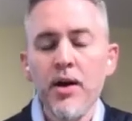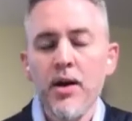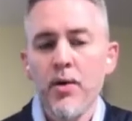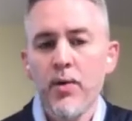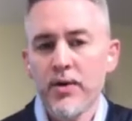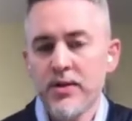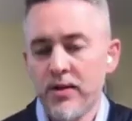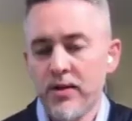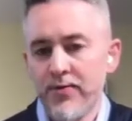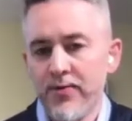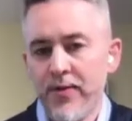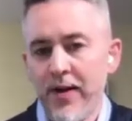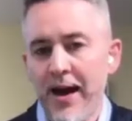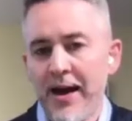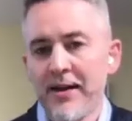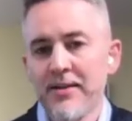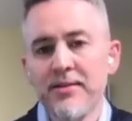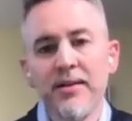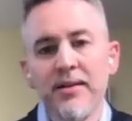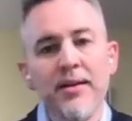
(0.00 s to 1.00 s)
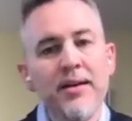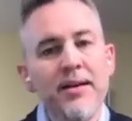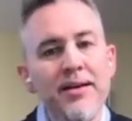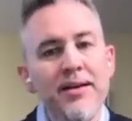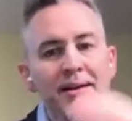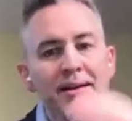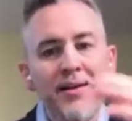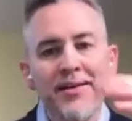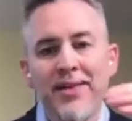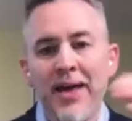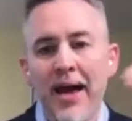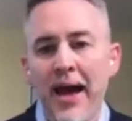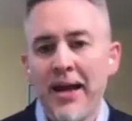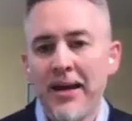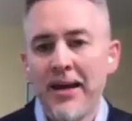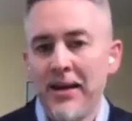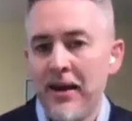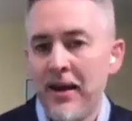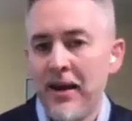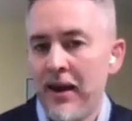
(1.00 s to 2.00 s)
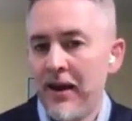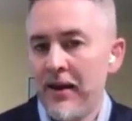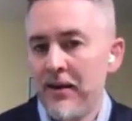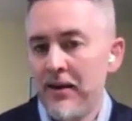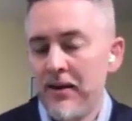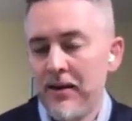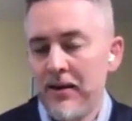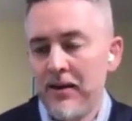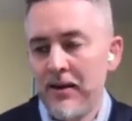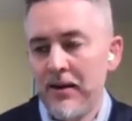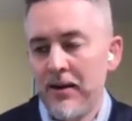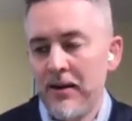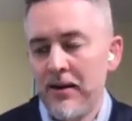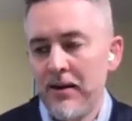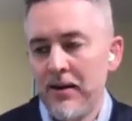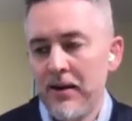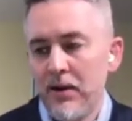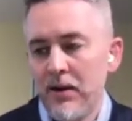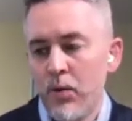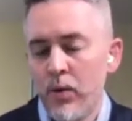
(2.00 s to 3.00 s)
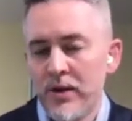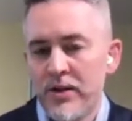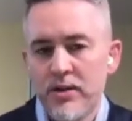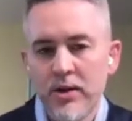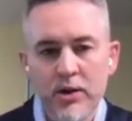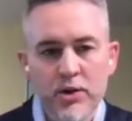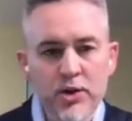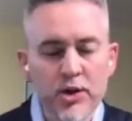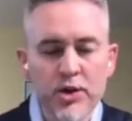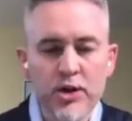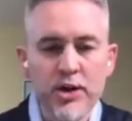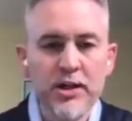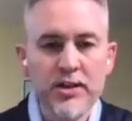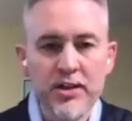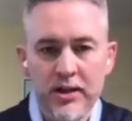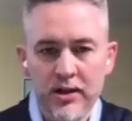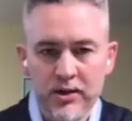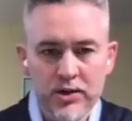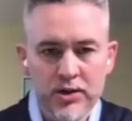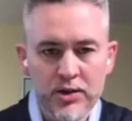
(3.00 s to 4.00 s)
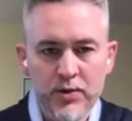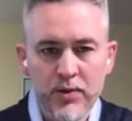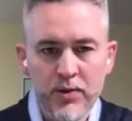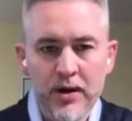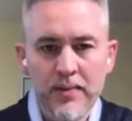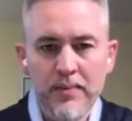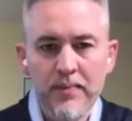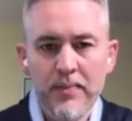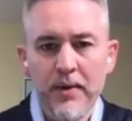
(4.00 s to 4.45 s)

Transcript: was the fact that it was such a cheesy industry.